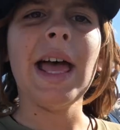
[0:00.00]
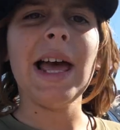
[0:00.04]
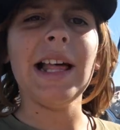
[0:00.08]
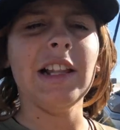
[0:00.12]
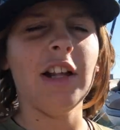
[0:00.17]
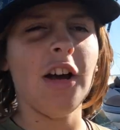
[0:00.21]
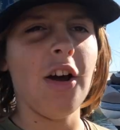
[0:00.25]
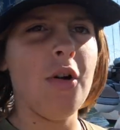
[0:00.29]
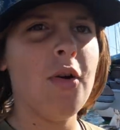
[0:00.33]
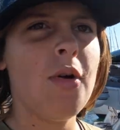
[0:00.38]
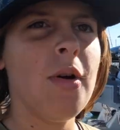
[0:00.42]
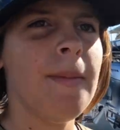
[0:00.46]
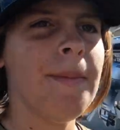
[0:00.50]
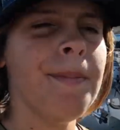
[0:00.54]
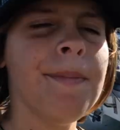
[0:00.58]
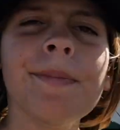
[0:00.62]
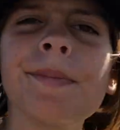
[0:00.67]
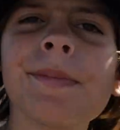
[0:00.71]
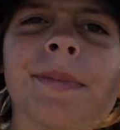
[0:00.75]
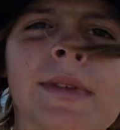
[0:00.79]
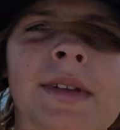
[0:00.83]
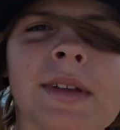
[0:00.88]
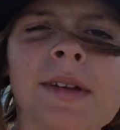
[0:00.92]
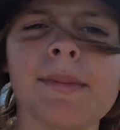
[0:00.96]
Hello,
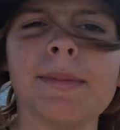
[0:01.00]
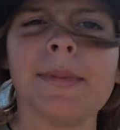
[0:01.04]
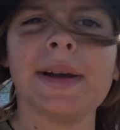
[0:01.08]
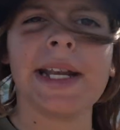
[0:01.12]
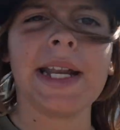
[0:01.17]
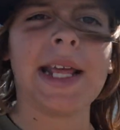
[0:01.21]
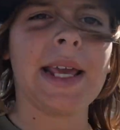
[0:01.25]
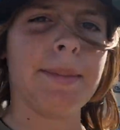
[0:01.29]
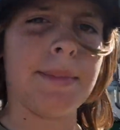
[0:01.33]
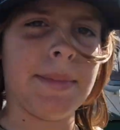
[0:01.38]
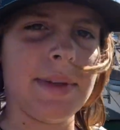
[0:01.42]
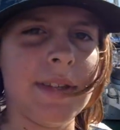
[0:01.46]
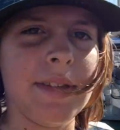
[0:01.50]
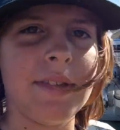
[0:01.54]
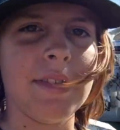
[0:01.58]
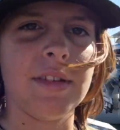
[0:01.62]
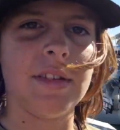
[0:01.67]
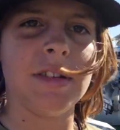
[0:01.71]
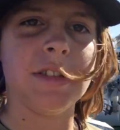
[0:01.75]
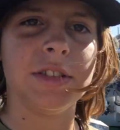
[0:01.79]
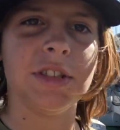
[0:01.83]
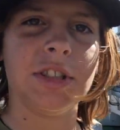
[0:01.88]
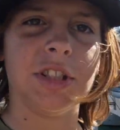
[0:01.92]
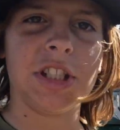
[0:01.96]
my name is
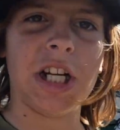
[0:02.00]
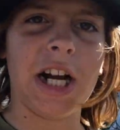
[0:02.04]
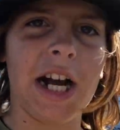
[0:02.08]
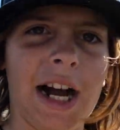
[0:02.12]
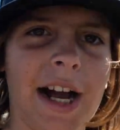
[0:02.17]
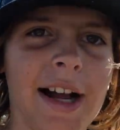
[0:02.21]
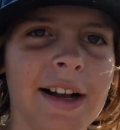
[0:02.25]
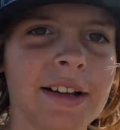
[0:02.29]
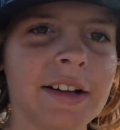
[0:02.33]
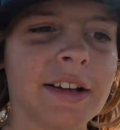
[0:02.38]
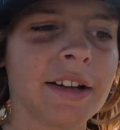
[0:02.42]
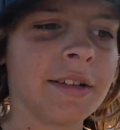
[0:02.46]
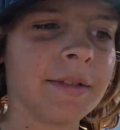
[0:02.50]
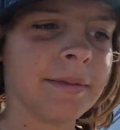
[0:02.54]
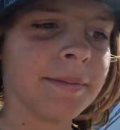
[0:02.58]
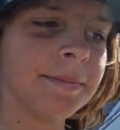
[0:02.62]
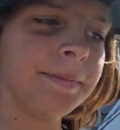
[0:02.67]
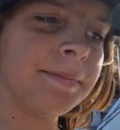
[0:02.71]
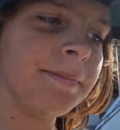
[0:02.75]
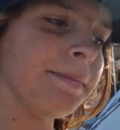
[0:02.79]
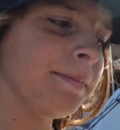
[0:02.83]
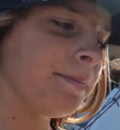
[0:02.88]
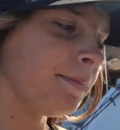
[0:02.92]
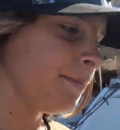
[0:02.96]
Jacques,
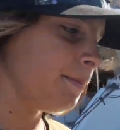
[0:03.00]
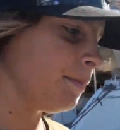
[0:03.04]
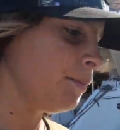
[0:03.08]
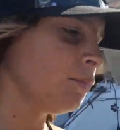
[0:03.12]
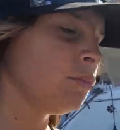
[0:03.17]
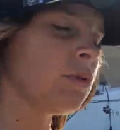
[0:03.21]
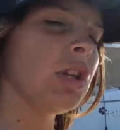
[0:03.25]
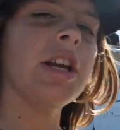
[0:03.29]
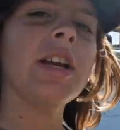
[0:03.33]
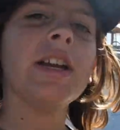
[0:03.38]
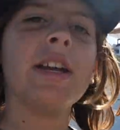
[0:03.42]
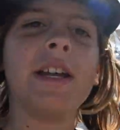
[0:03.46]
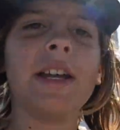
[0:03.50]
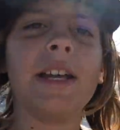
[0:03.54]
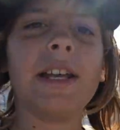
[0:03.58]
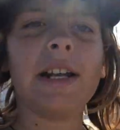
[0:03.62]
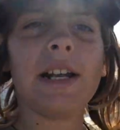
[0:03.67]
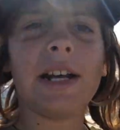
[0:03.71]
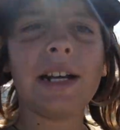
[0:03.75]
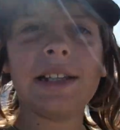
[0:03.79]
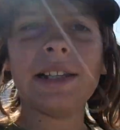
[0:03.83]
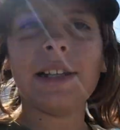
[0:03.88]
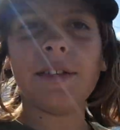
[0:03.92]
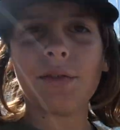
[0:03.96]
and
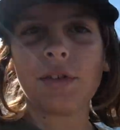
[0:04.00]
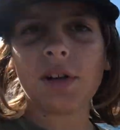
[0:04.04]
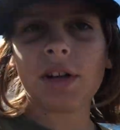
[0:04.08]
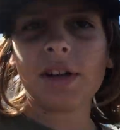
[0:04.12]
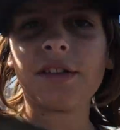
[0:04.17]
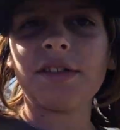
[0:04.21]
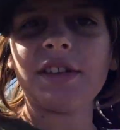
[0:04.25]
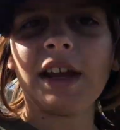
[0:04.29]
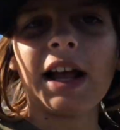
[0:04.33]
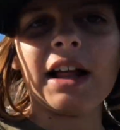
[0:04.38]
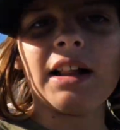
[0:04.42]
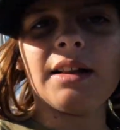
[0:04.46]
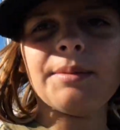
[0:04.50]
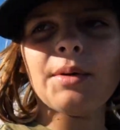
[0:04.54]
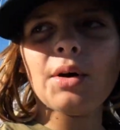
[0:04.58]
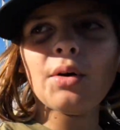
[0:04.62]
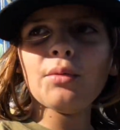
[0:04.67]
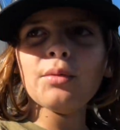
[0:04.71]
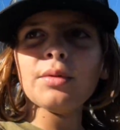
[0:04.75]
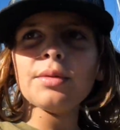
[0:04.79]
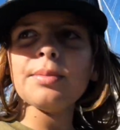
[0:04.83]
I live on a sailboat